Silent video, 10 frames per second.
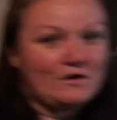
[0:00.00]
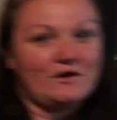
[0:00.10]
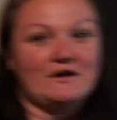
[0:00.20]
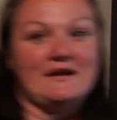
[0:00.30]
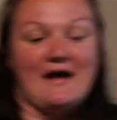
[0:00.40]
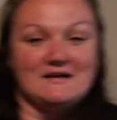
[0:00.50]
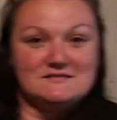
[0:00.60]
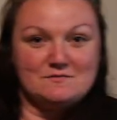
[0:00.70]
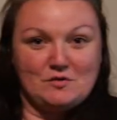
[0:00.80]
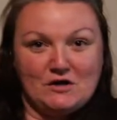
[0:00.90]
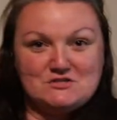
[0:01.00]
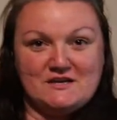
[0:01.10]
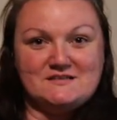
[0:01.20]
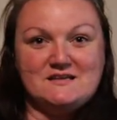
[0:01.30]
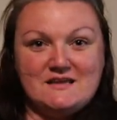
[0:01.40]
work on an accent
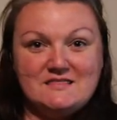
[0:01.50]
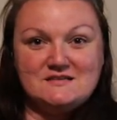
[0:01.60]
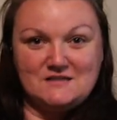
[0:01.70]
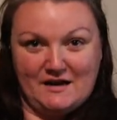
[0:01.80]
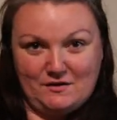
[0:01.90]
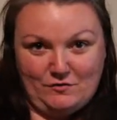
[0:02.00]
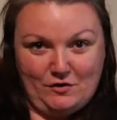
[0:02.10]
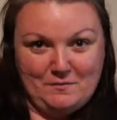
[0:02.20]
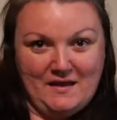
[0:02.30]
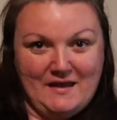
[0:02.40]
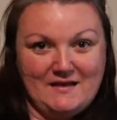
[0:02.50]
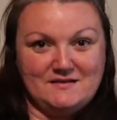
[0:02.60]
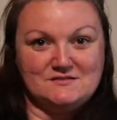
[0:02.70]
project in the dining room, and yeah.